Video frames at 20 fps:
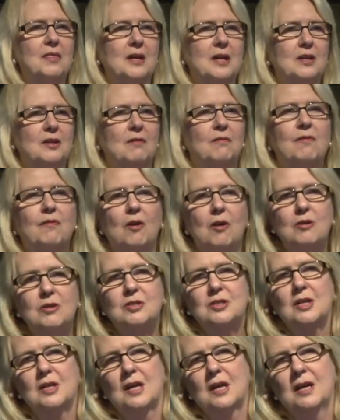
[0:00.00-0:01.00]
the
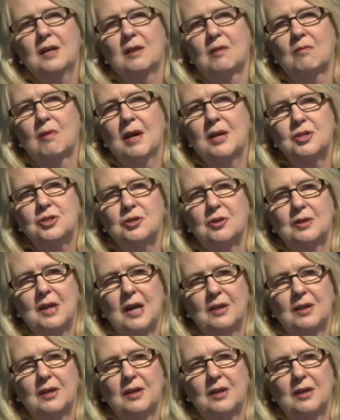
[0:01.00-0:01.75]
diversity, the racial and